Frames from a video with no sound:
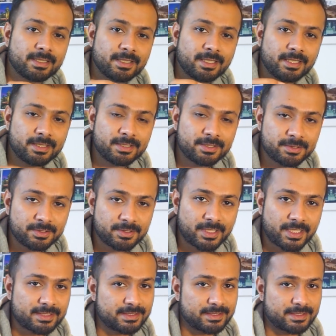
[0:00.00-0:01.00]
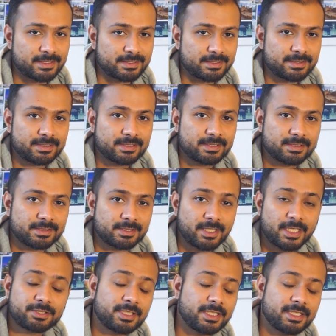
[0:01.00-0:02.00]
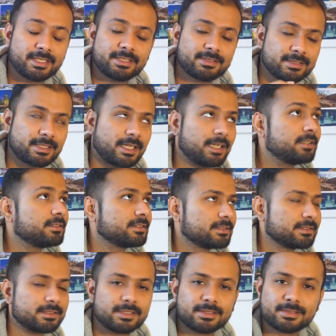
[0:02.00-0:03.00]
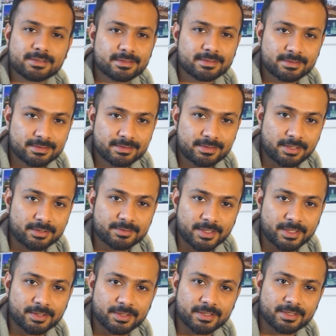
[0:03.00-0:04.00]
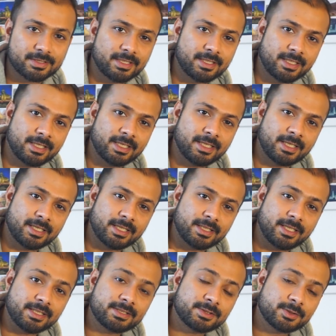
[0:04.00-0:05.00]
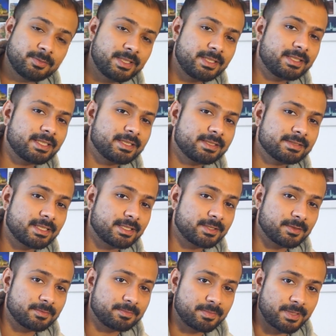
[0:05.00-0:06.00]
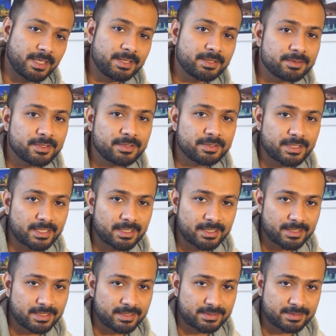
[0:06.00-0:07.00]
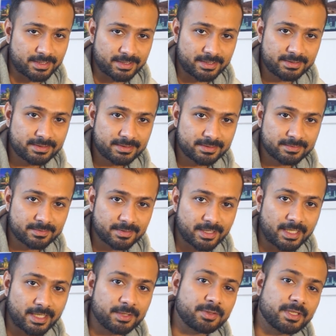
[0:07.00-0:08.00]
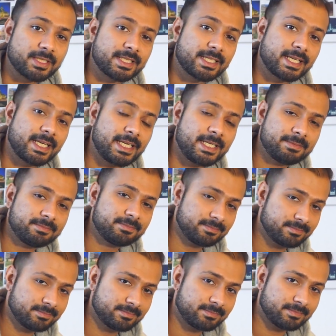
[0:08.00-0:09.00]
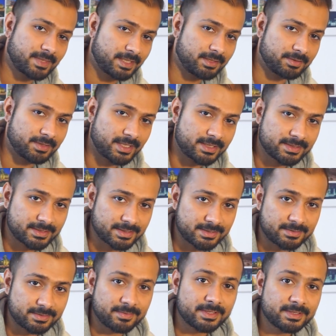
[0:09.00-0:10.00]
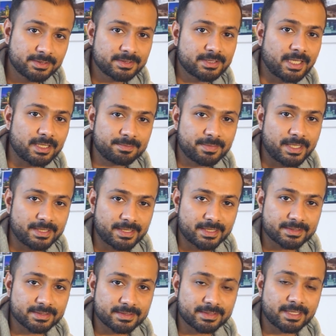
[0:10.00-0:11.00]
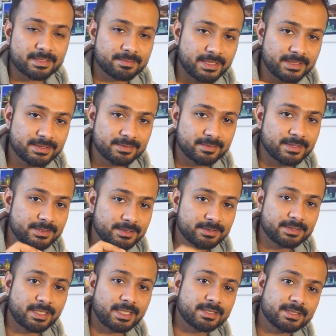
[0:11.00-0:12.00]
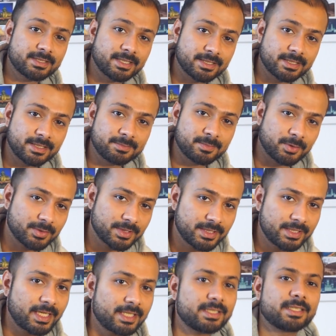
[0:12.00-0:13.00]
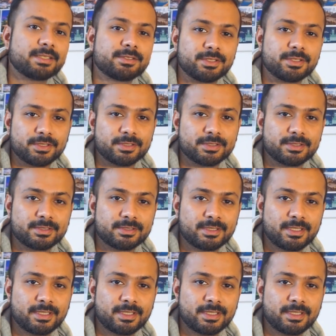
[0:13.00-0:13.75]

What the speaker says: into your tax returns. So actually this sounds very good. There are so many things that you have paid during your studies that you can claim in your tax returns once you start paying taxes. That means once you started earning more than 9,000 euros,